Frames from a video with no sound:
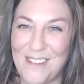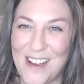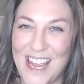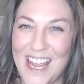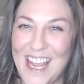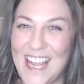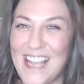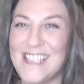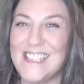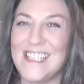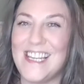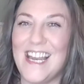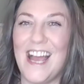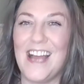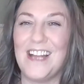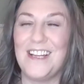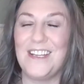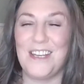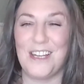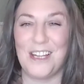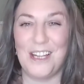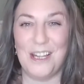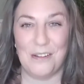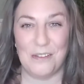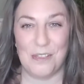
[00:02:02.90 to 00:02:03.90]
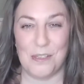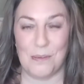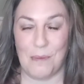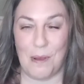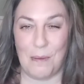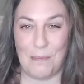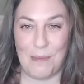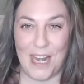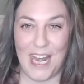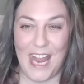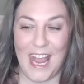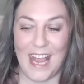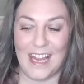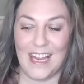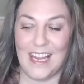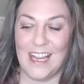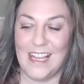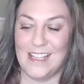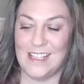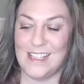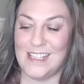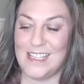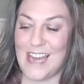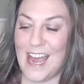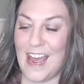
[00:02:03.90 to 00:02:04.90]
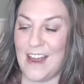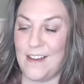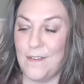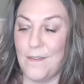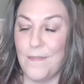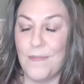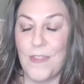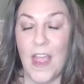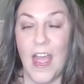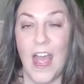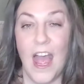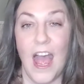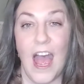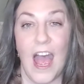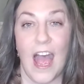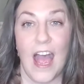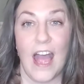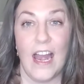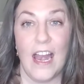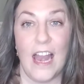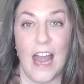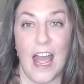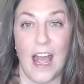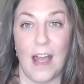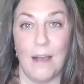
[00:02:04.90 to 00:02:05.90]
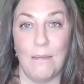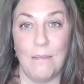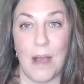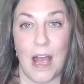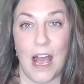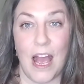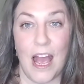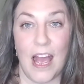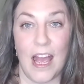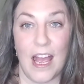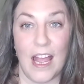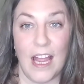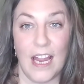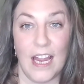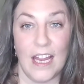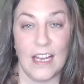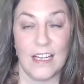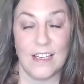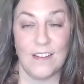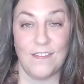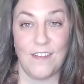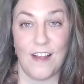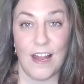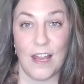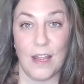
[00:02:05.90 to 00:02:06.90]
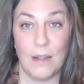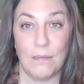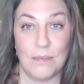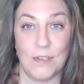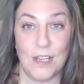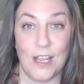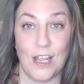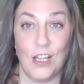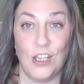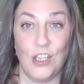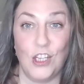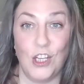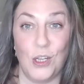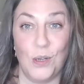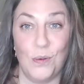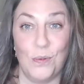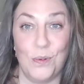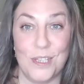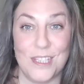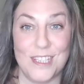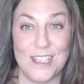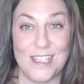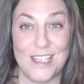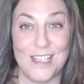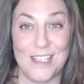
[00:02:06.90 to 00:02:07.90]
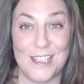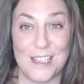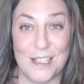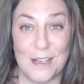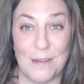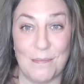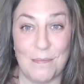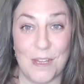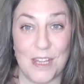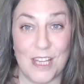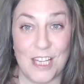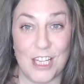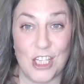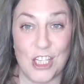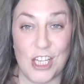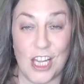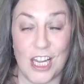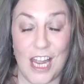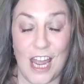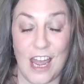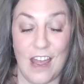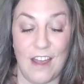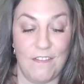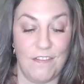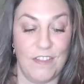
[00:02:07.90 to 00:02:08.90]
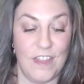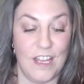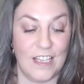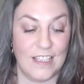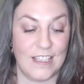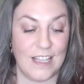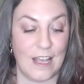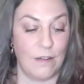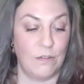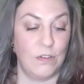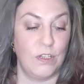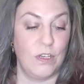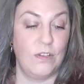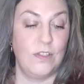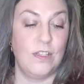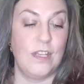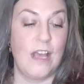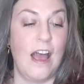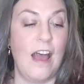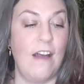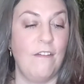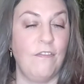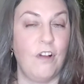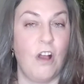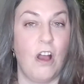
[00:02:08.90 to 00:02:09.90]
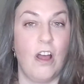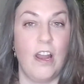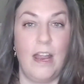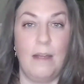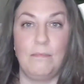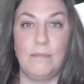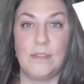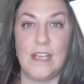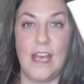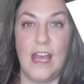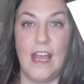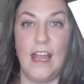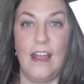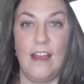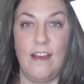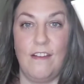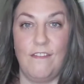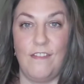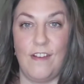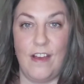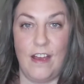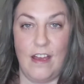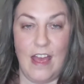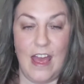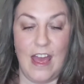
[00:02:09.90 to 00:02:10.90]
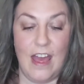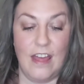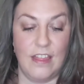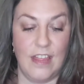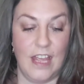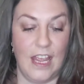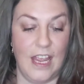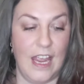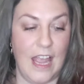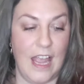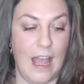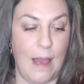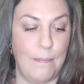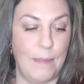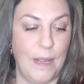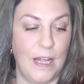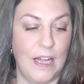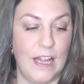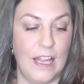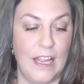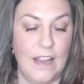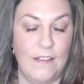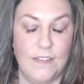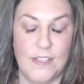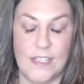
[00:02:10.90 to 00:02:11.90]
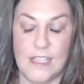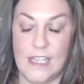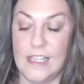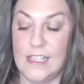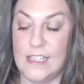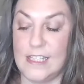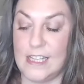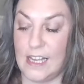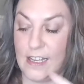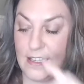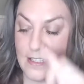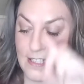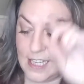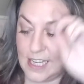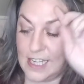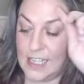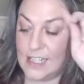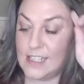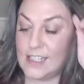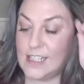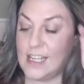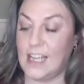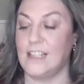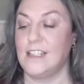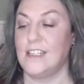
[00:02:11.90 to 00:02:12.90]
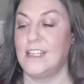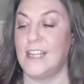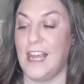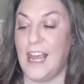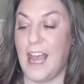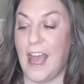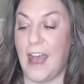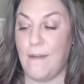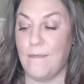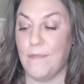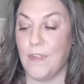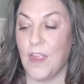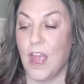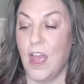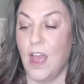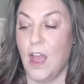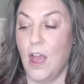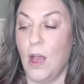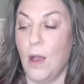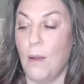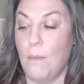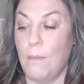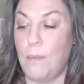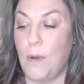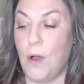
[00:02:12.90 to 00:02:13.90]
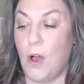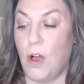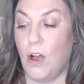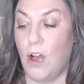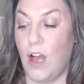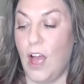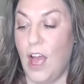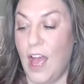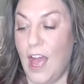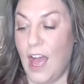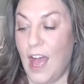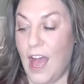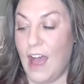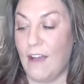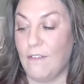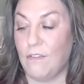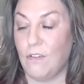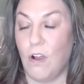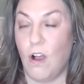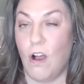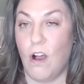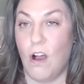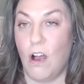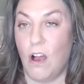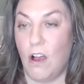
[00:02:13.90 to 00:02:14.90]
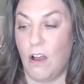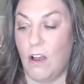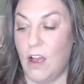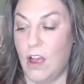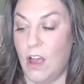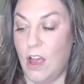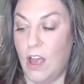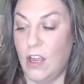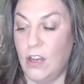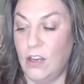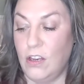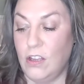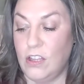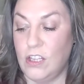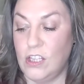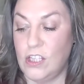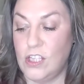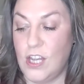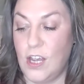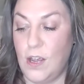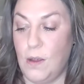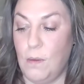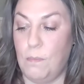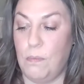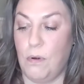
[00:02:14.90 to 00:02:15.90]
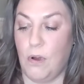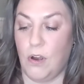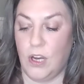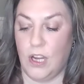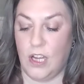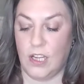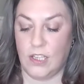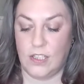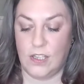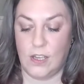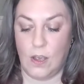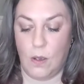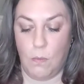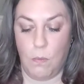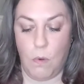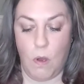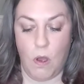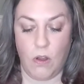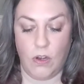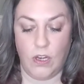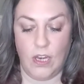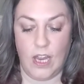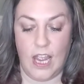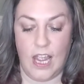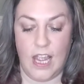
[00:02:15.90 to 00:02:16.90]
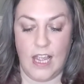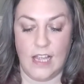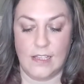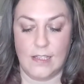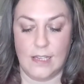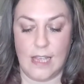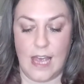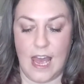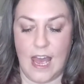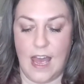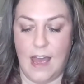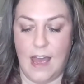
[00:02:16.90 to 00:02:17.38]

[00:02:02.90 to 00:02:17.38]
waste, and use them on my neck instead. And I developed a new system this year of things that I do. So I have got an empty of the Kiehl Skin Sense here, but I've got another two products. So one is